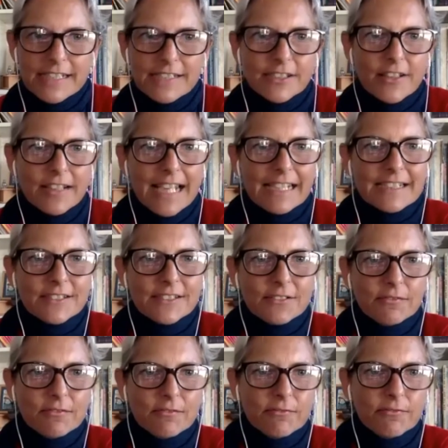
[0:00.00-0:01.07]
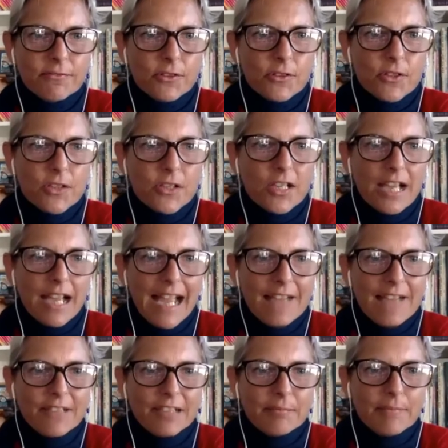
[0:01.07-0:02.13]
thanks for
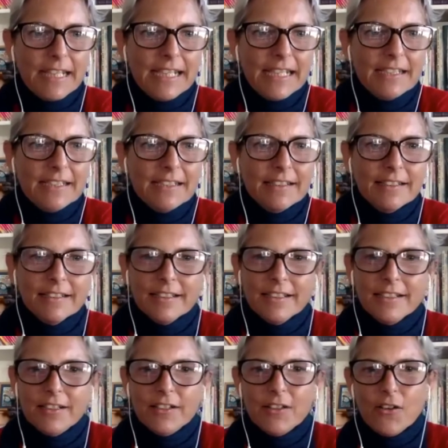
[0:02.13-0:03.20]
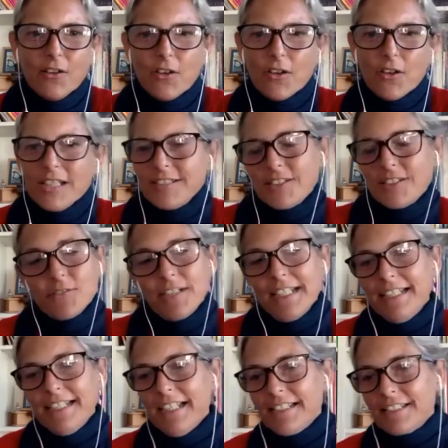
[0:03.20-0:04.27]
having me on. This is really,
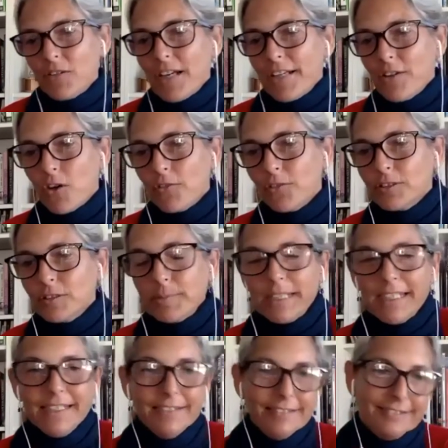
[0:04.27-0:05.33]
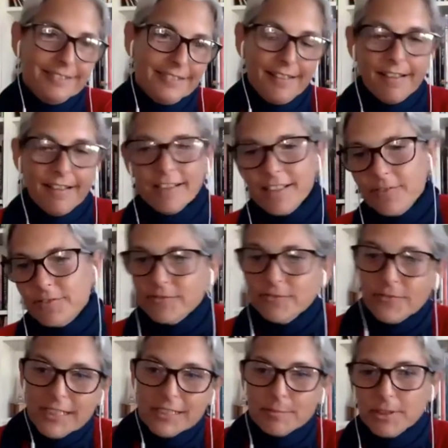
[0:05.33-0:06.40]
it's quite novel to be live on
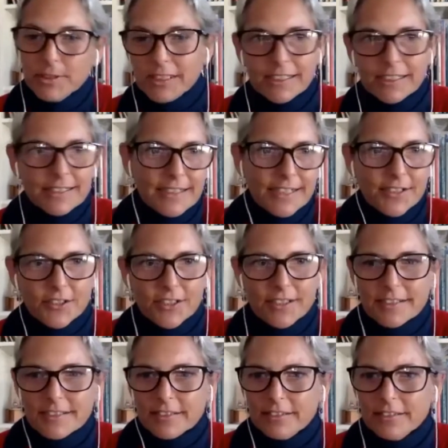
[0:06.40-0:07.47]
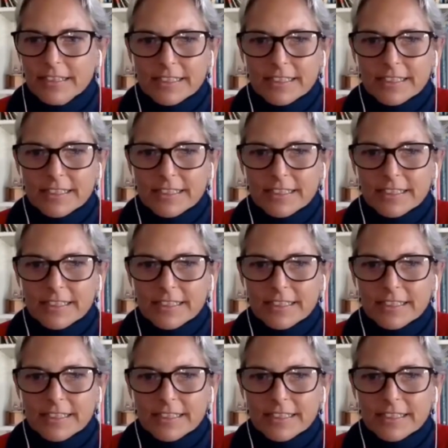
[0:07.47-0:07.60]
Facebook, etc. So let's